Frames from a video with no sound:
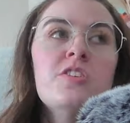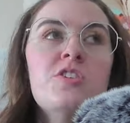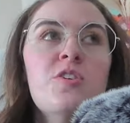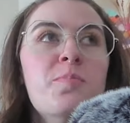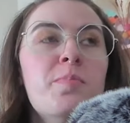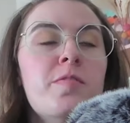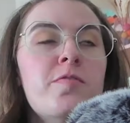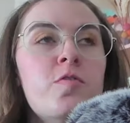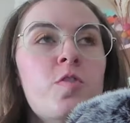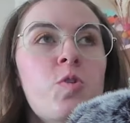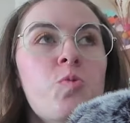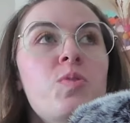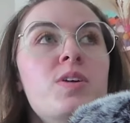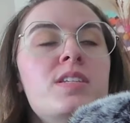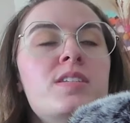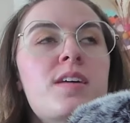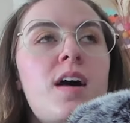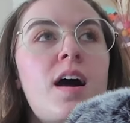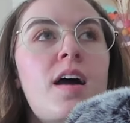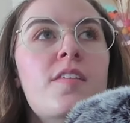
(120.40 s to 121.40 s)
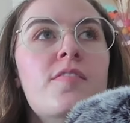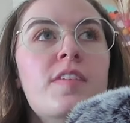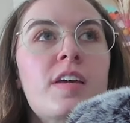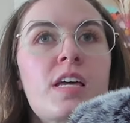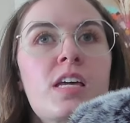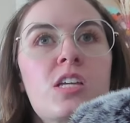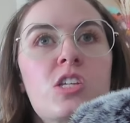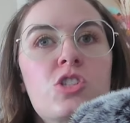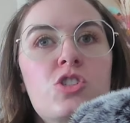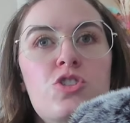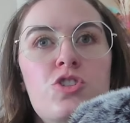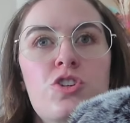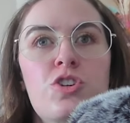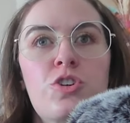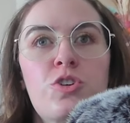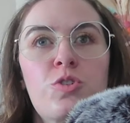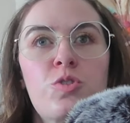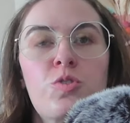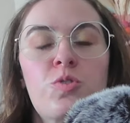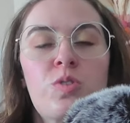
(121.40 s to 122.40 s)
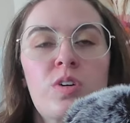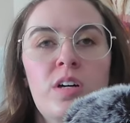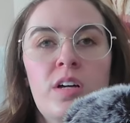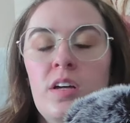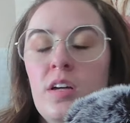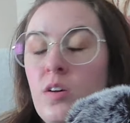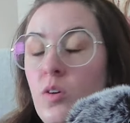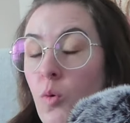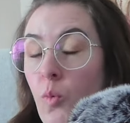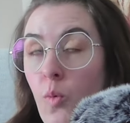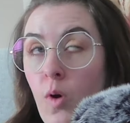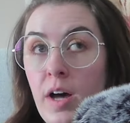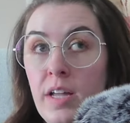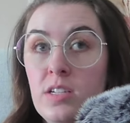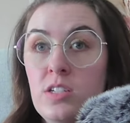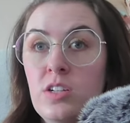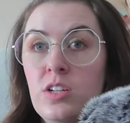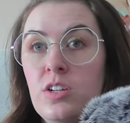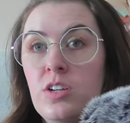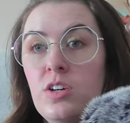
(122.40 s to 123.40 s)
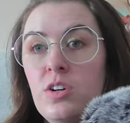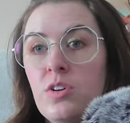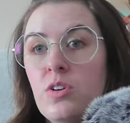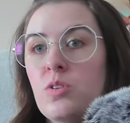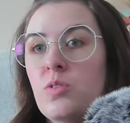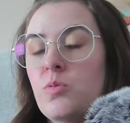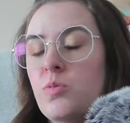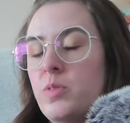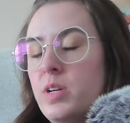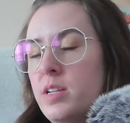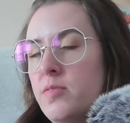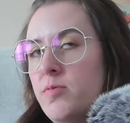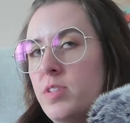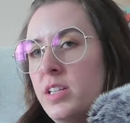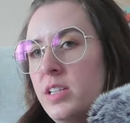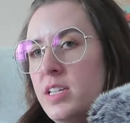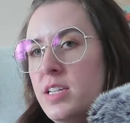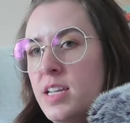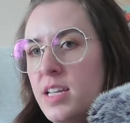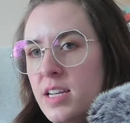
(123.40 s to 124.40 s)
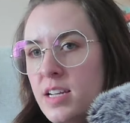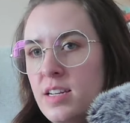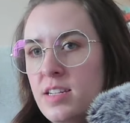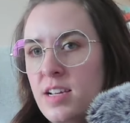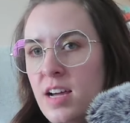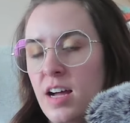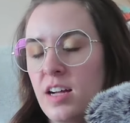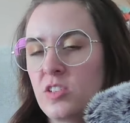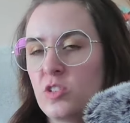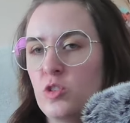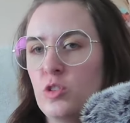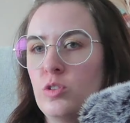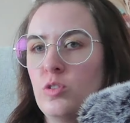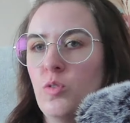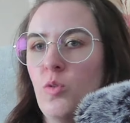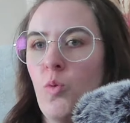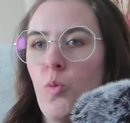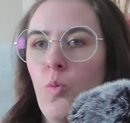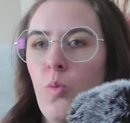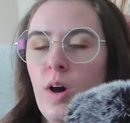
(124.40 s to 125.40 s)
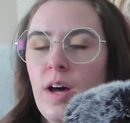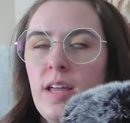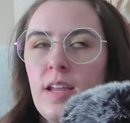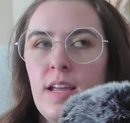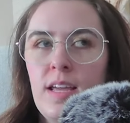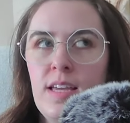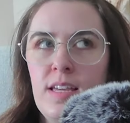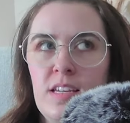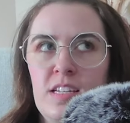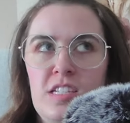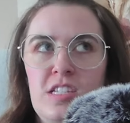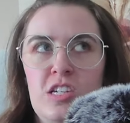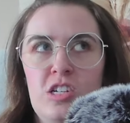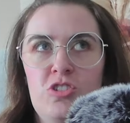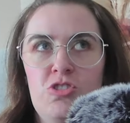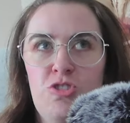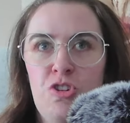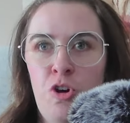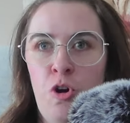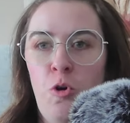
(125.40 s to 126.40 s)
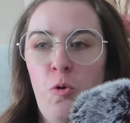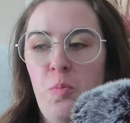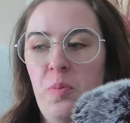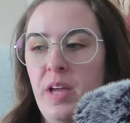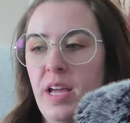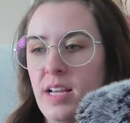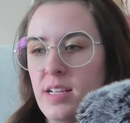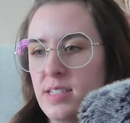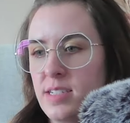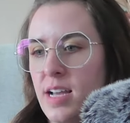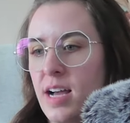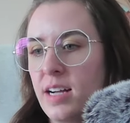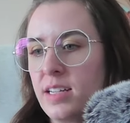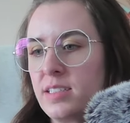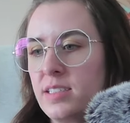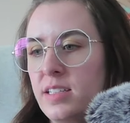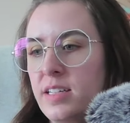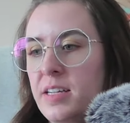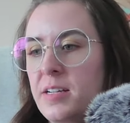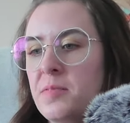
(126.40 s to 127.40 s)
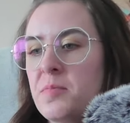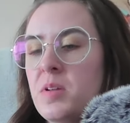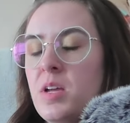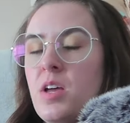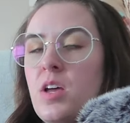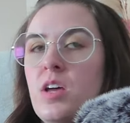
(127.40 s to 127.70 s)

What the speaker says: So before we dive into what to do, we really need to tackle what is a trope exactly.